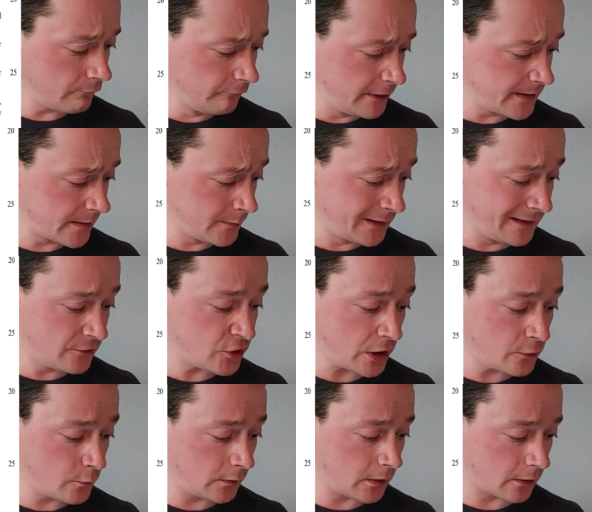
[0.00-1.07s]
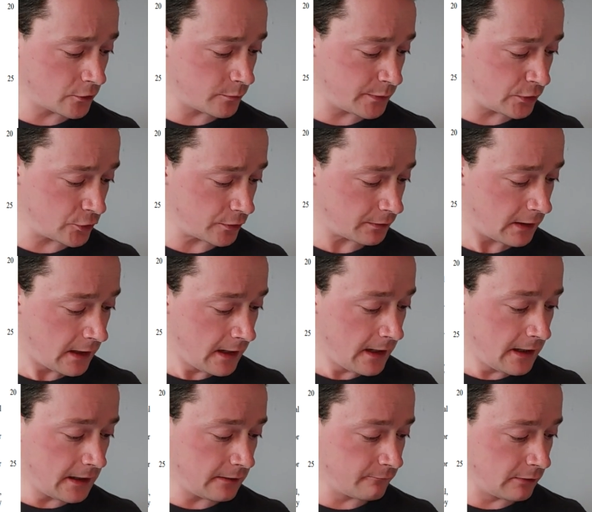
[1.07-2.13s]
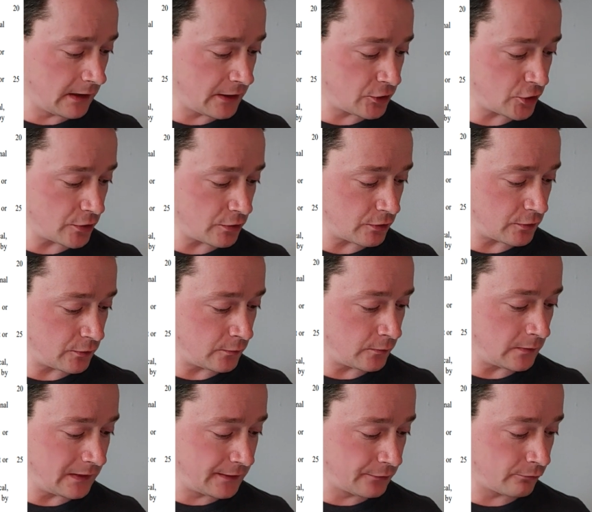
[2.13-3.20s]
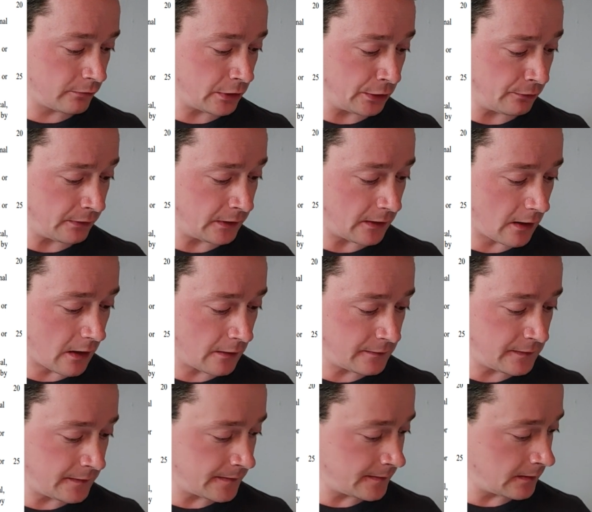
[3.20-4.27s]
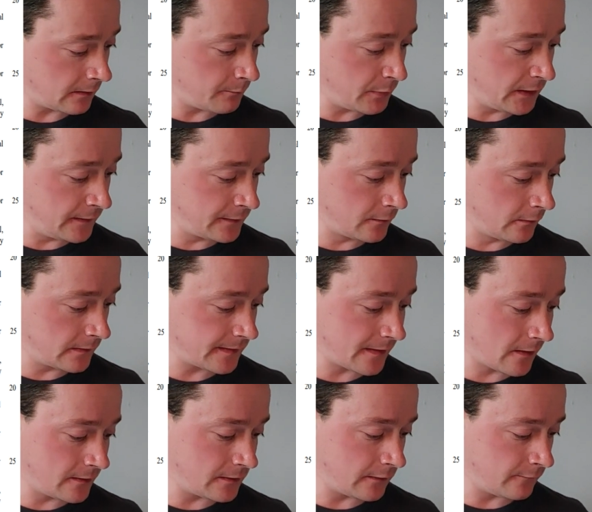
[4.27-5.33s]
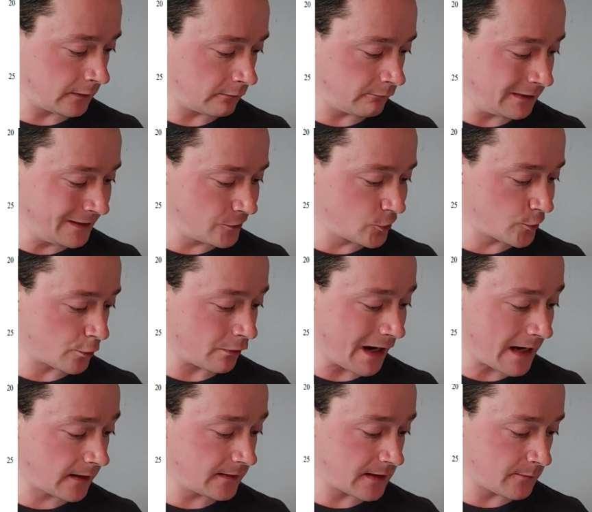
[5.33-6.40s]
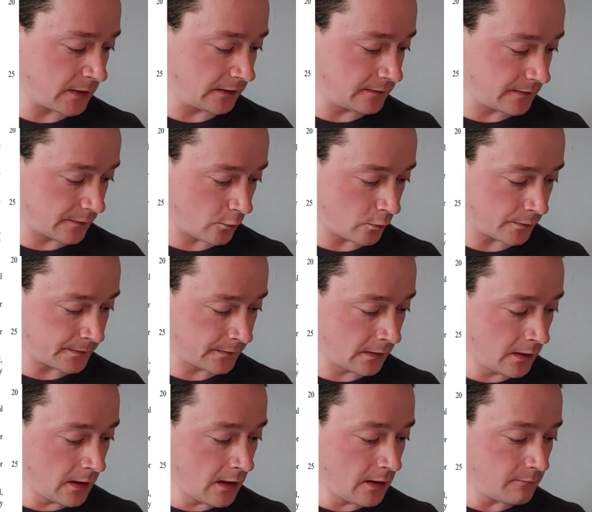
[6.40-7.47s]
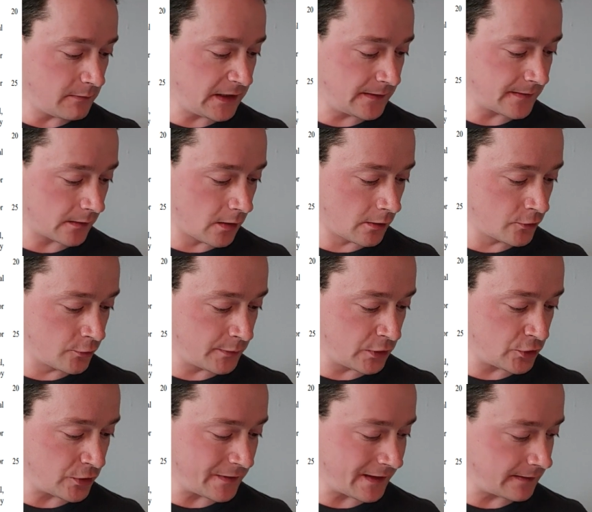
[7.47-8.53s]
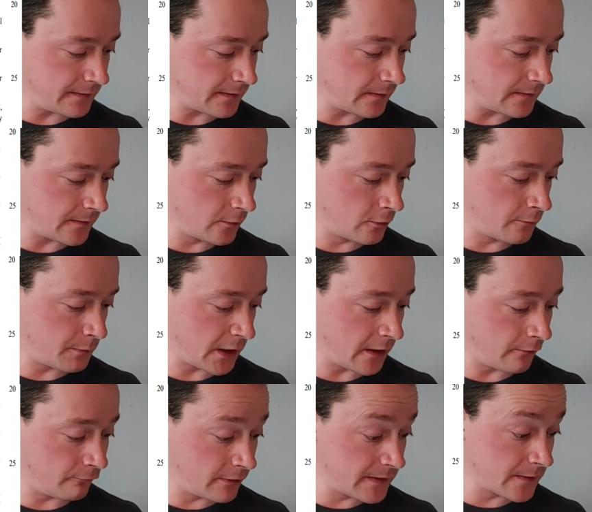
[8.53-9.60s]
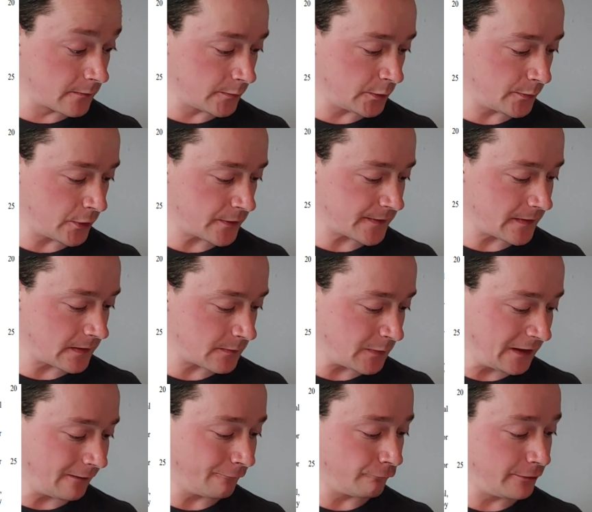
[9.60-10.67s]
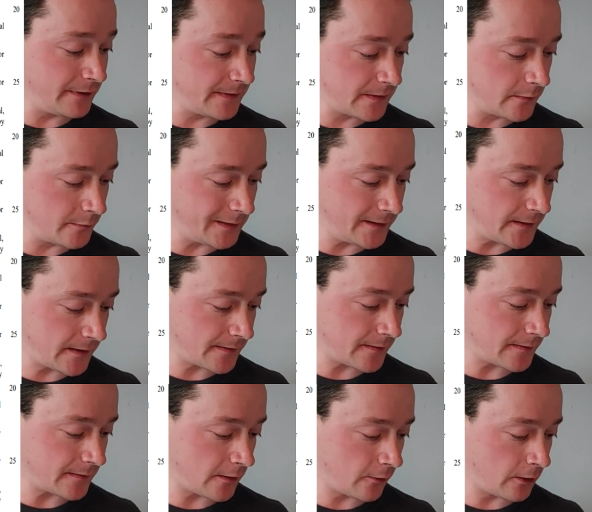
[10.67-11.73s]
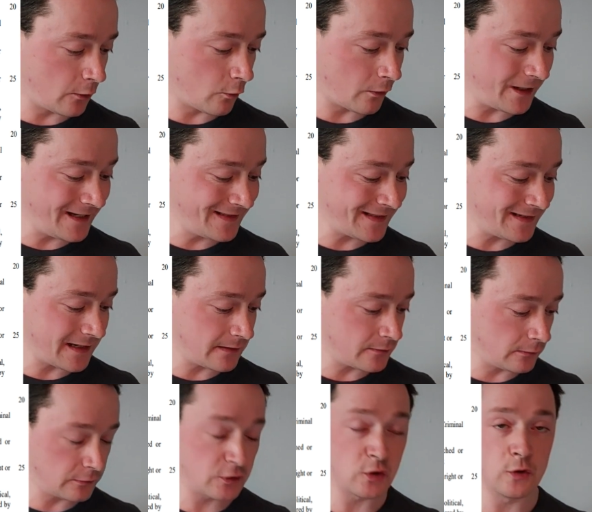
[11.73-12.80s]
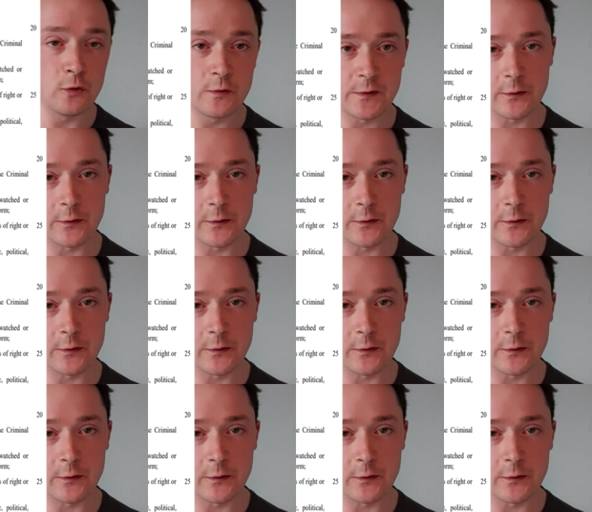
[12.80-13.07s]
Reasonable and genuine contribution in relation to literary, artistic, political, scientific, religious, or academic discourse means a contribution that is considered by a reasonable person as being reasonably necessary or incidental to